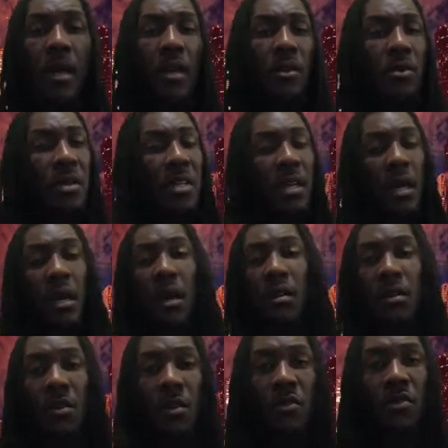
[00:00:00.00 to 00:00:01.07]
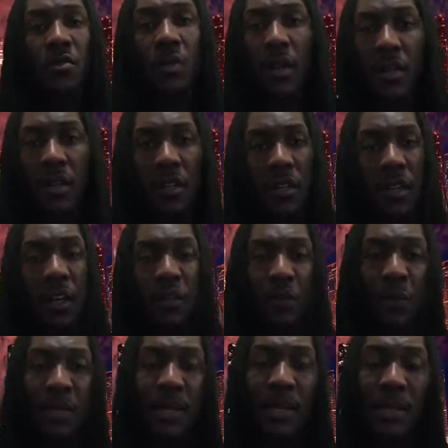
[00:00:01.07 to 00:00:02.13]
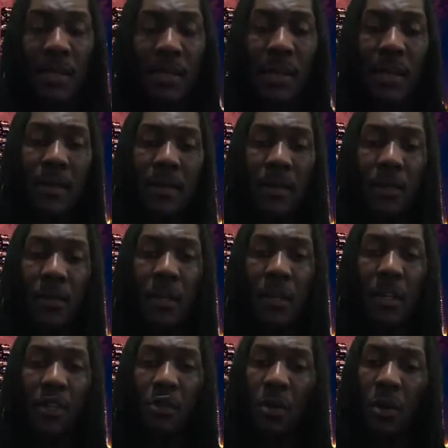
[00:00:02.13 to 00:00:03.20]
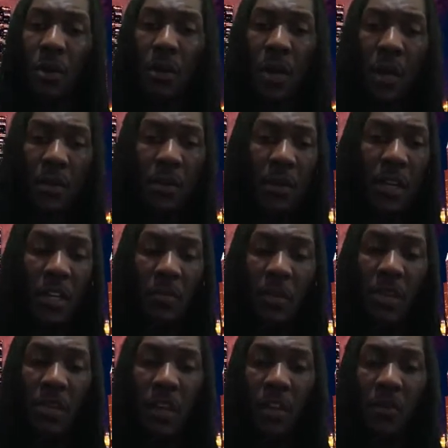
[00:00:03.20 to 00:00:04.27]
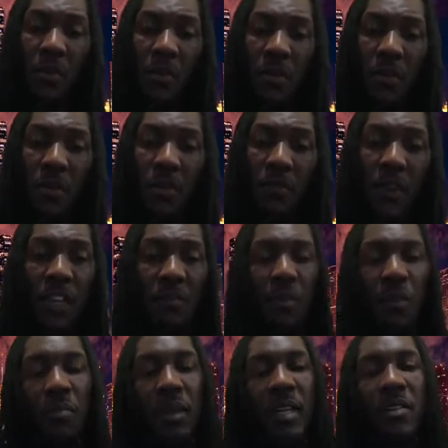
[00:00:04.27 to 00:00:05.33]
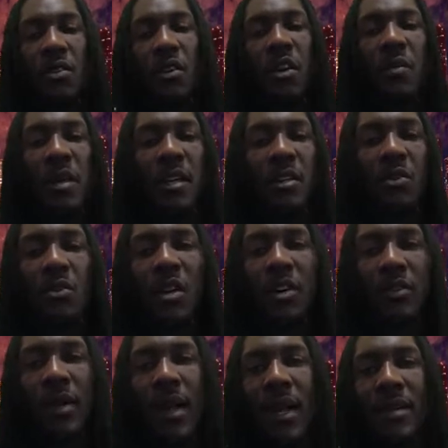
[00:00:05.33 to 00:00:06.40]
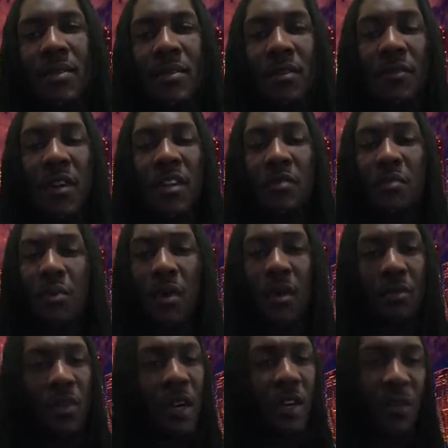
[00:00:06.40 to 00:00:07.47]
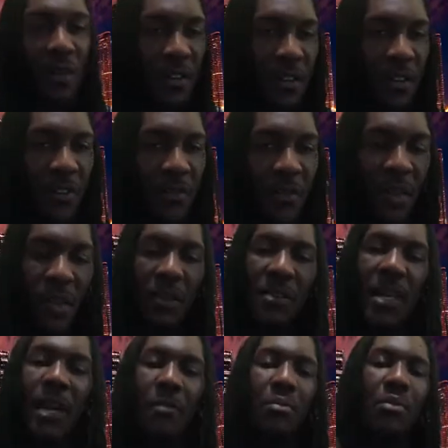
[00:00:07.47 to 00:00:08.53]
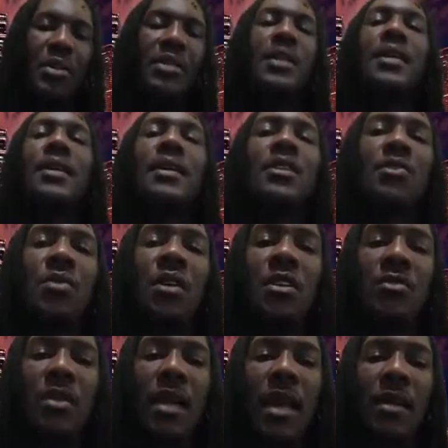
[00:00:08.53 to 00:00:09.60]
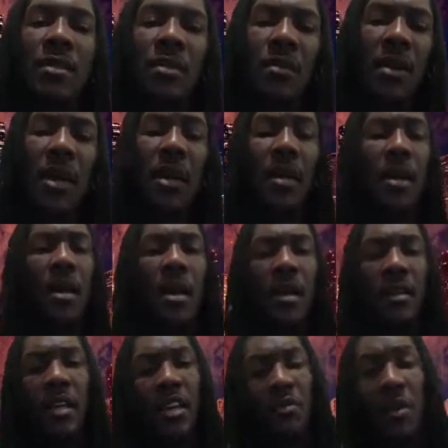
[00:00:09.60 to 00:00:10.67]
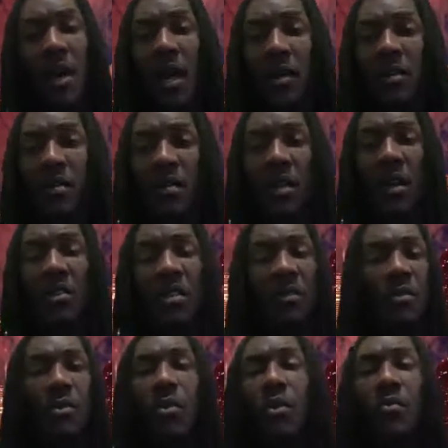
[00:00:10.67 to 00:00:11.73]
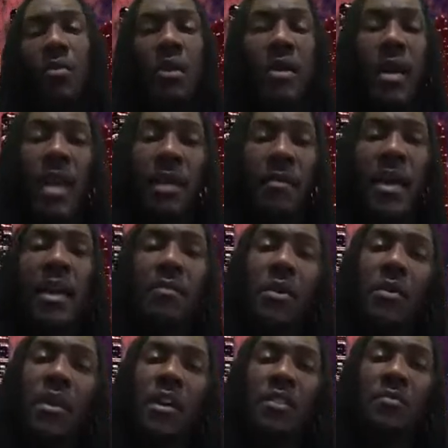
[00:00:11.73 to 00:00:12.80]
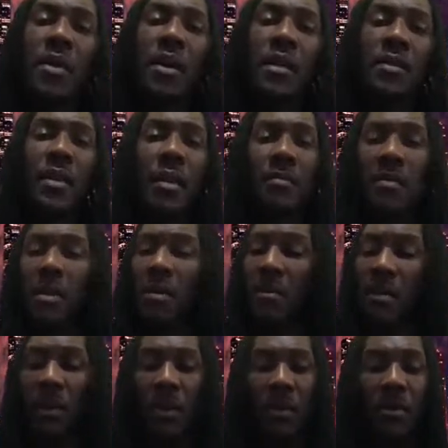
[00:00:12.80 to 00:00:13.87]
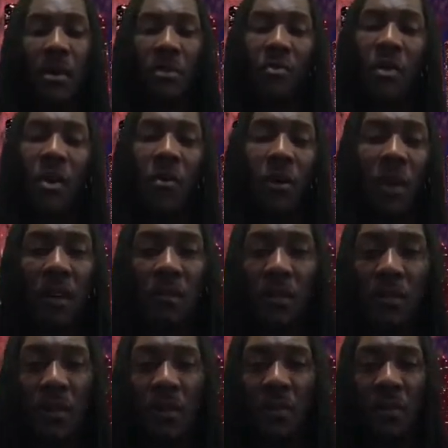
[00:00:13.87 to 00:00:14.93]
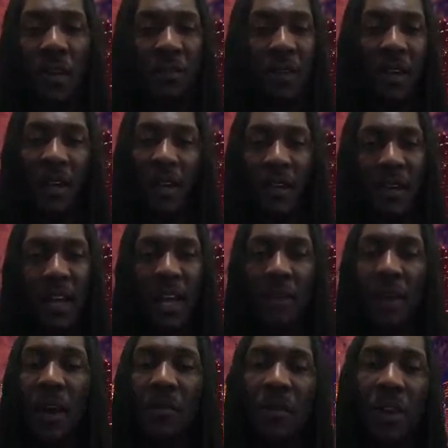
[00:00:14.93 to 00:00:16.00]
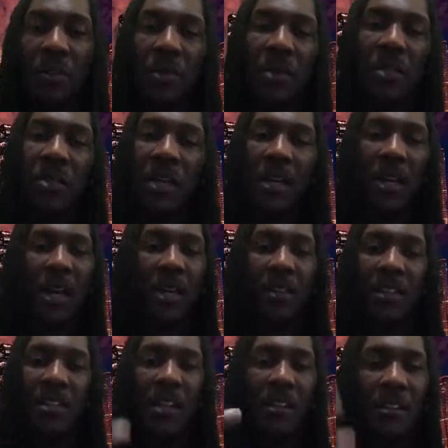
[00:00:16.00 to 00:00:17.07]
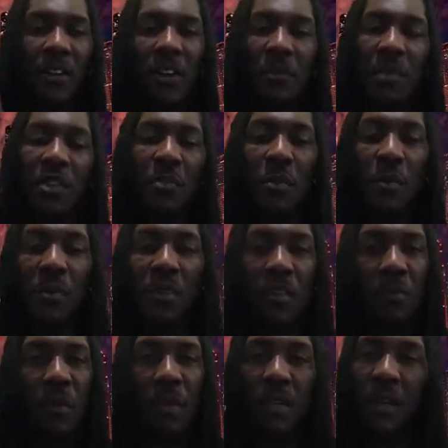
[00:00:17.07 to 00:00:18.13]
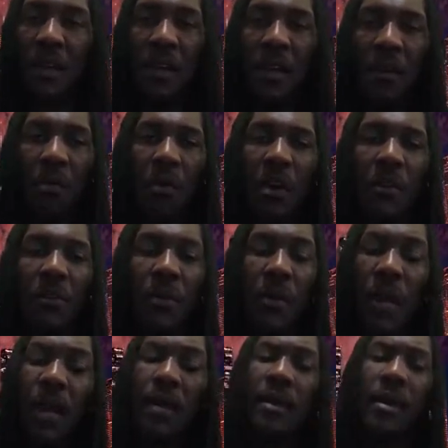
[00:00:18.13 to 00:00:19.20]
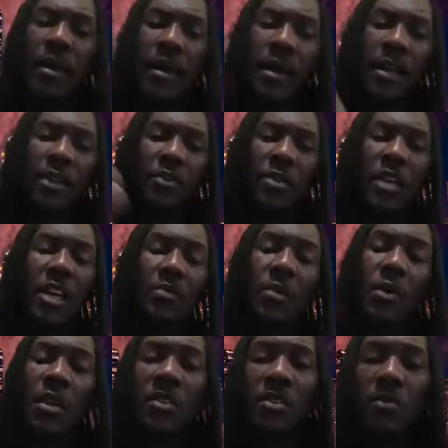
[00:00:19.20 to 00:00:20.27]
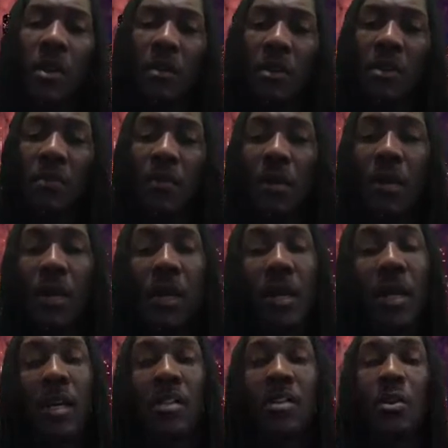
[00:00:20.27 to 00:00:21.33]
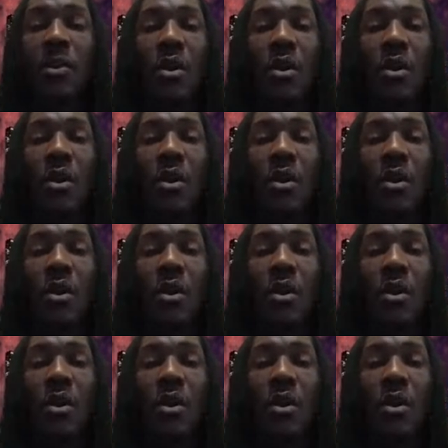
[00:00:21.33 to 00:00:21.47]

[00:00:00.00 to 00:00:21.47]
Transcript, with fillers: You can check all the socials right there. SauceSports H T X on uh, Twitter. You can catch me at SauceSports on the Facebook. Please go help me get to one hundred likes on the Facebook. I'm trying to do these one hundred videos. I'd appreciate getting to one hundred likes on that. Catch me at Huncho Saucy. If you want to run a game, add me on Xbox. I, you know what I'm saying? Like, we can run whatever. You know what I'm saying? If I got the game, I'll run it with you. It ain't got to just necessarily be sports. It could be whatever you like. And you can catch me on Instagram at The Real Ed Huncho.